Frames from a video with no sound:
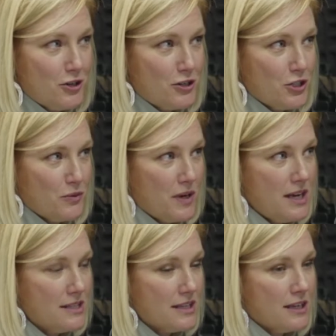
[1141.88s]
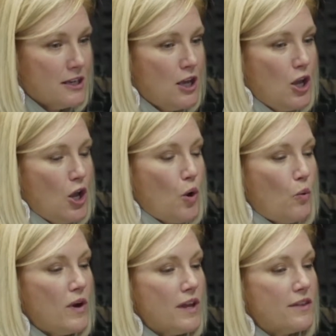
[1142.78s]
to reason,
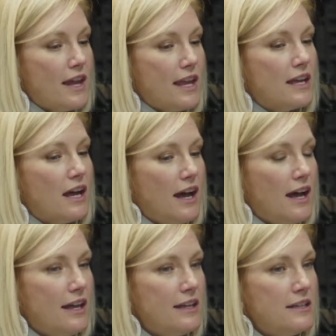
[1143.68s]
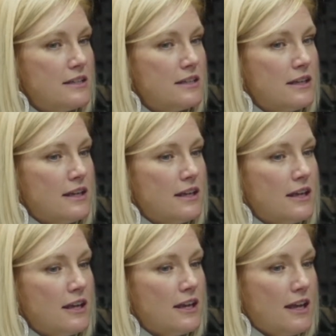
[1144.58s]
with a kind
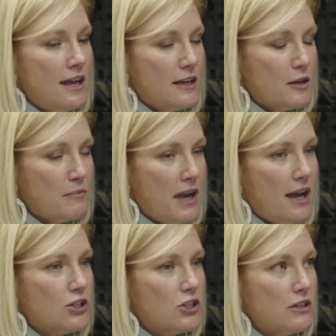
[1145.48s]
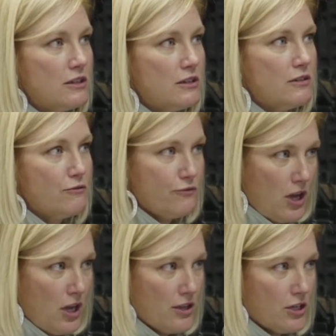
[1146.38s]
and compassionate
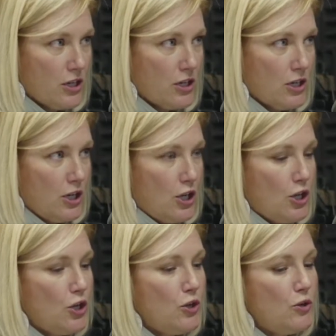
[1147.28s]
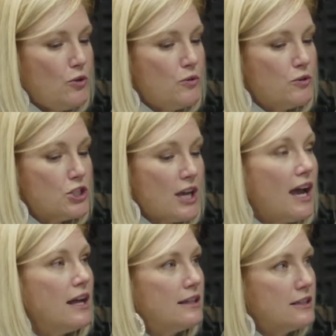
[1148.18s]
father who
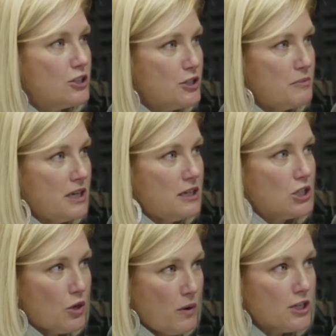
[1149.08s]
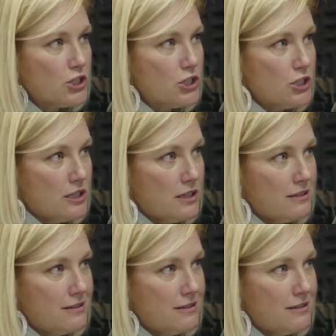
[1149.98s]
challenged me to question